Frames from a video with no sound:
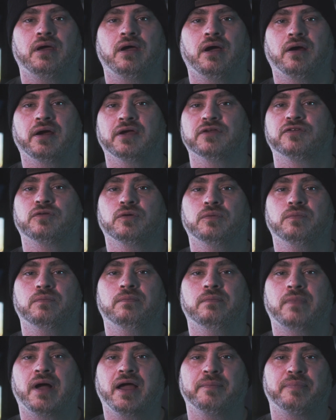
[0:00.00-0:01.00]
Alright, so
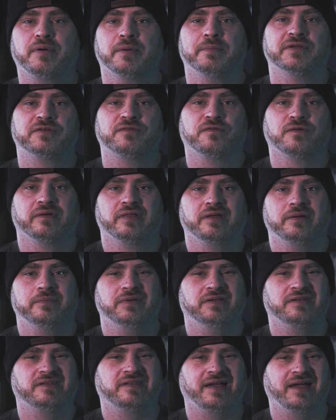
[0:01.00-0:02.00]
my purpose for them
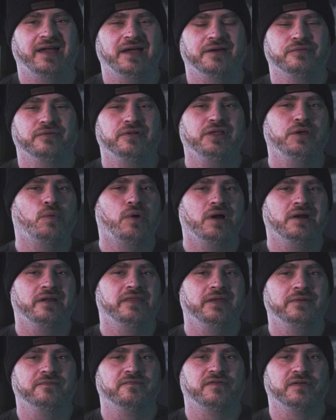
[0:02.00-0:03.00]
is that I really wanted
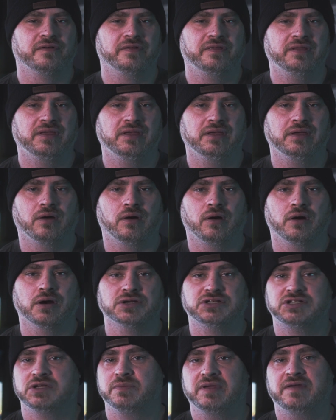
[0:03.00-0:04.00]
them for the
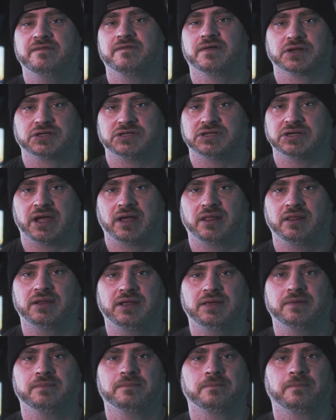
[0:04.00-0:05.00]
RGB
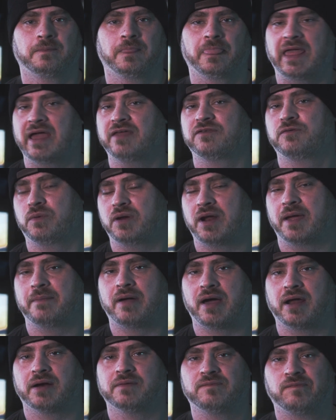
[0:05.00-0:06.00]
functionality. That's what I
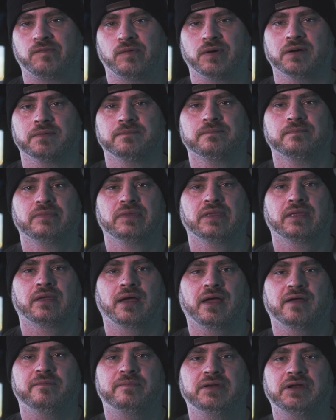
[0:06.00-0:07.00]
bought them for.
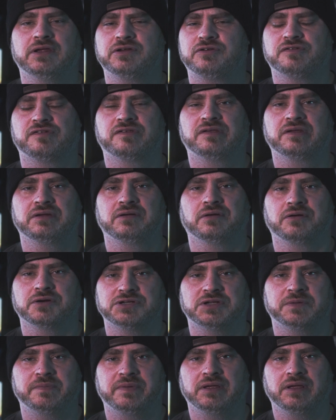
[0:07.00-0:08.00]
I've been interested in
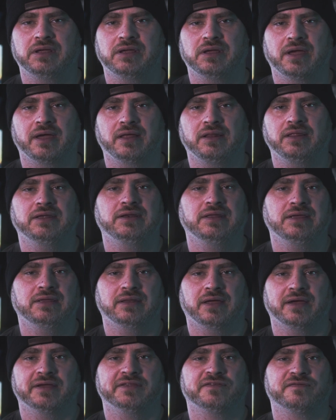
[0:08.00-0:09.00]
RGB LED
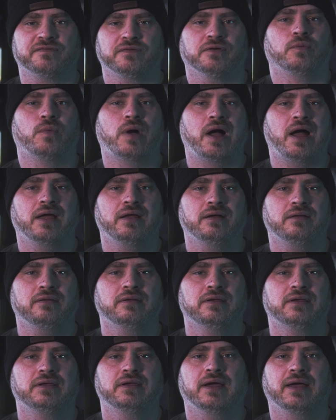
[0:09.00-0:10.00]
lights for a while.
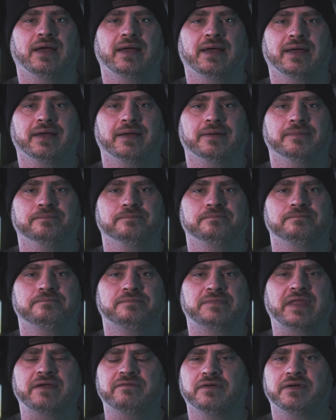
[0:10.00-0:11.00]

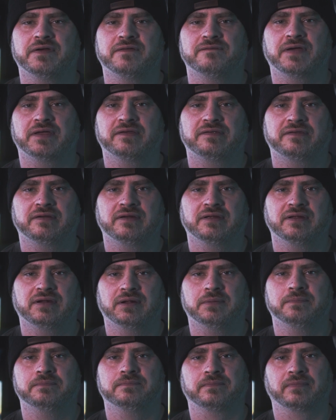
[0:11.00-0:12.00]
Never invested in
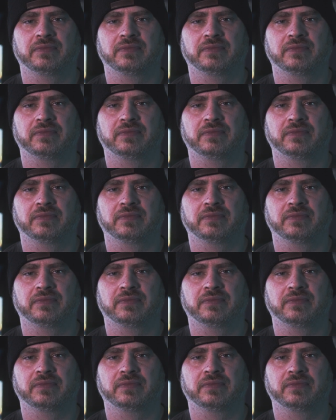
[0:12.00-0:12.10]
them.